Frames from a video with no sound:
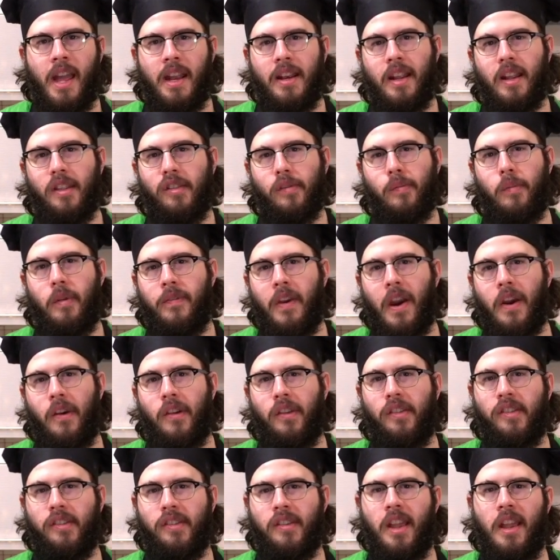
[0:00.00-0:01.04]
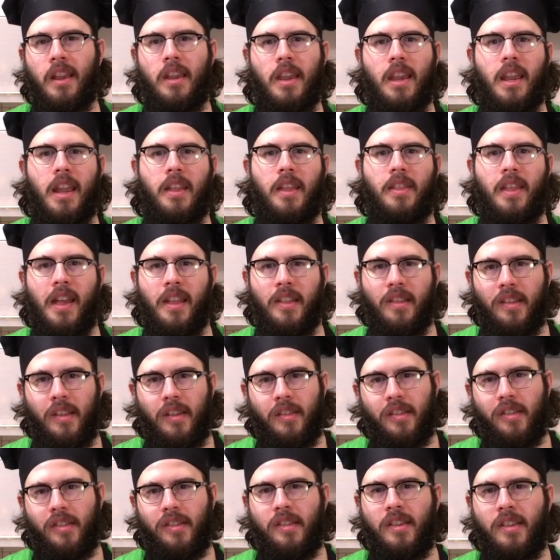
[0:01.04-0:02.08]
tends to be very stinky, and that
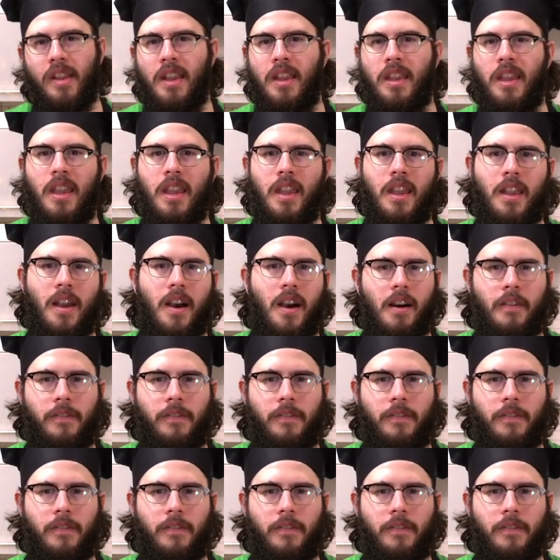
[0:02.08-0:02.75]
stinky